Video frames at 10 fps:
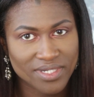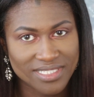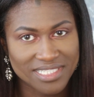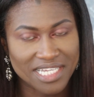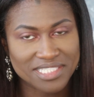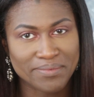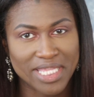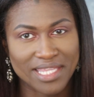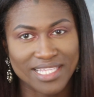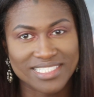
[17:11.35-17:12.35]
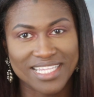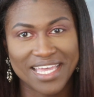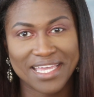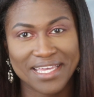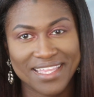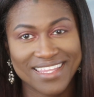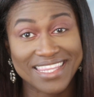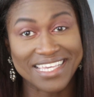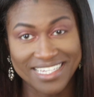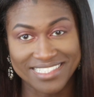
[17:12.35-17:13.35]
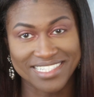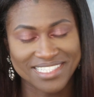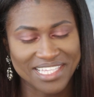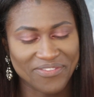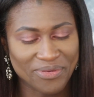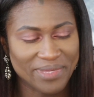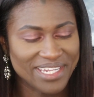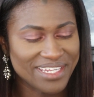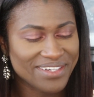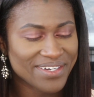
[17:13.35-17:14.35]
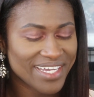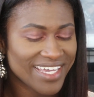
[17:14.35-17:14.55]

It's not something that's like the easiest thing for me to do.